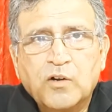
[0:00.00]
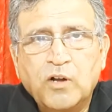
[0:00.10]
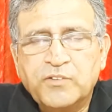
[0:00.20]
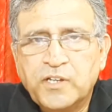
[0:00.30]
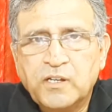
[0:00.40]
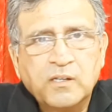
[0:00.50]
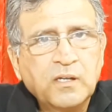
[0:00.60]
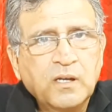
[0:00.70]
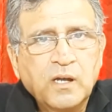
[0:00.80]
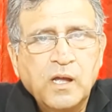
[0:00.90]
crossing
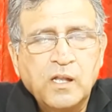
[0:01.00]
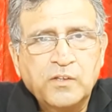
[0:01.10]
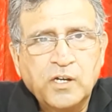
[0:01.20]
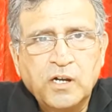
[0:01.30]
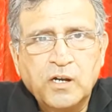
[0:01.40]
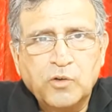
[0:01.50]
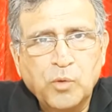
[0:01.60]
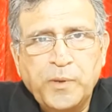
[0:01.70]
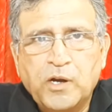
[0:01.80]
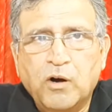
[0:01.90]
the
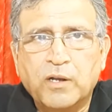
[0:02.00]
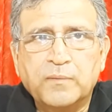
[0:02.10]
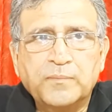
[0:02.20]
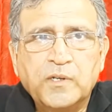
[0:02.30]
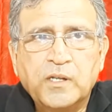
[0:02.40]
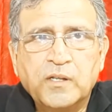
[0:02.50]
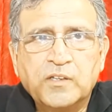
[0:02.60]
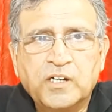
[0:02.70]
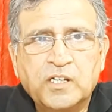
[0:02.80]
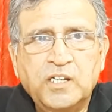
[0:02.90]
Rubicon.
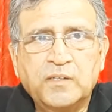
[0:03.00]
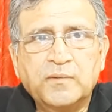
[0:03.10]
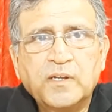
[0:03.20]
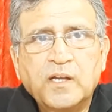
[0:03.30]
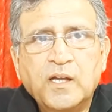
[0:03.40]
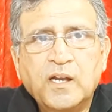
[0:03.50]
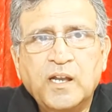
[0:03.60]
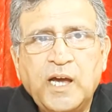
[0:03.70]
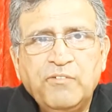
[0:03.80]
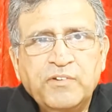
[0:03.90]
13.
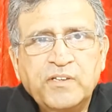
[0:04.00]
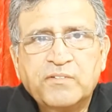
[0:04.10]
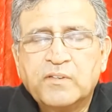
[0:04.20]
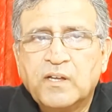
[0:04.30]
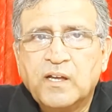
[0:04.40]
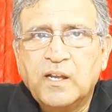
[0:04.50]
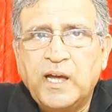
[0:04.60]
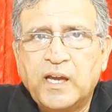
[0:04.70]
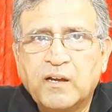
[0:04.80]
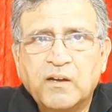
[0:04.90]
Life is
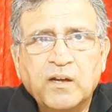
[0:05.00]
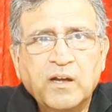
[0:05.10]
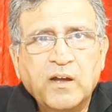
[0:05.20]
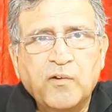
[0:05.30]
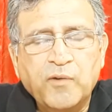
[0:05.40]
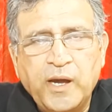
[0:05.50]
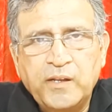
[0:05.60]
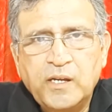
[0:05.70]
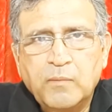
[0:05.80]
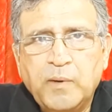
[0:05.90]
like
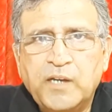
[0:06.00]
riding a